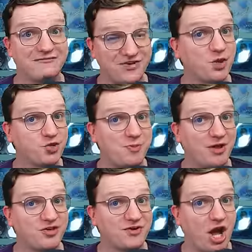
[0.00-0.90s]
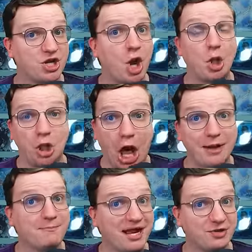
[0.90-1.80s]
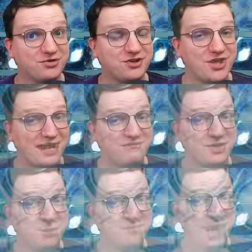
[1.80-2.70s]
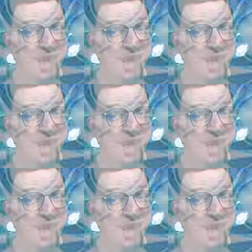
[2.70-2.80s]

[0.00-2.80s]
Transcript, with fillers: And field spells have gotten a lot better since AFD was